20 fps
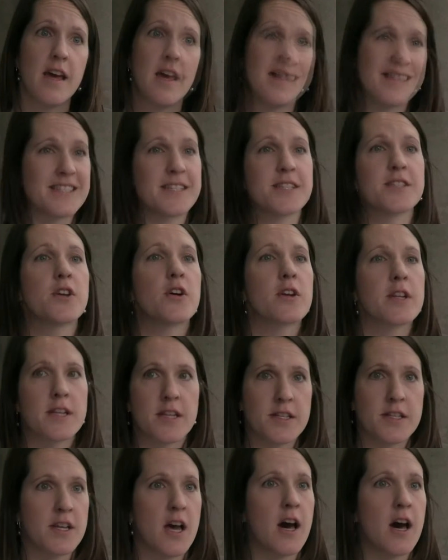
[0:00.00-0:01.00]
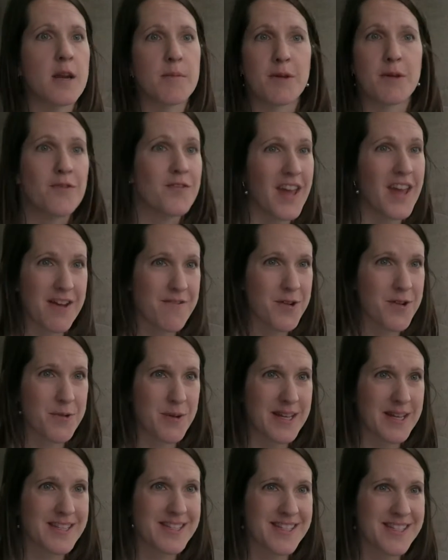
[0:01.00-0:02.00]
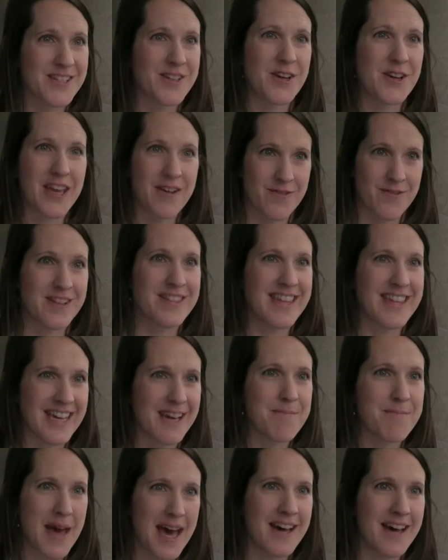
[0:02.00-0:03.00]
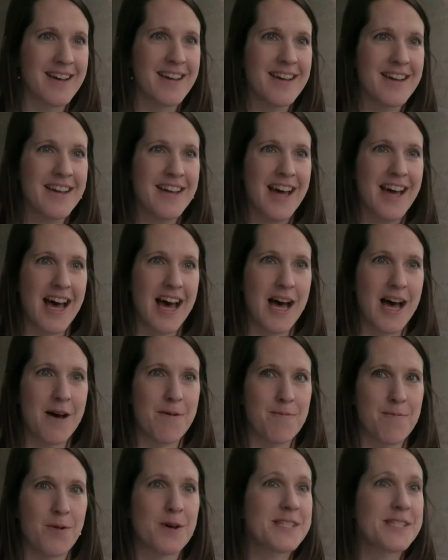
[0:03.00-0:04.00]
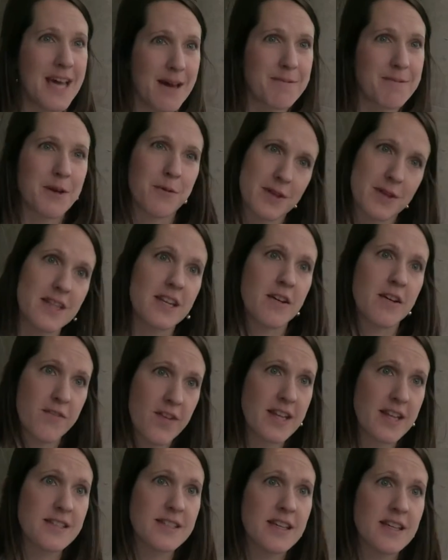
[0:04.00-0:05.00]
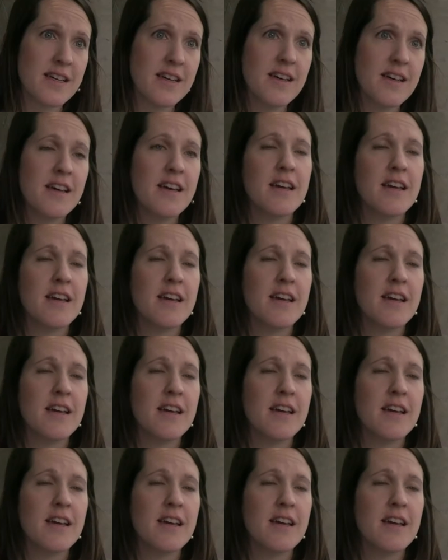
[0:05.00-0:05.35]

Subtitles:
This is not an entitlement for everyone to know everything about what's happening with an offender.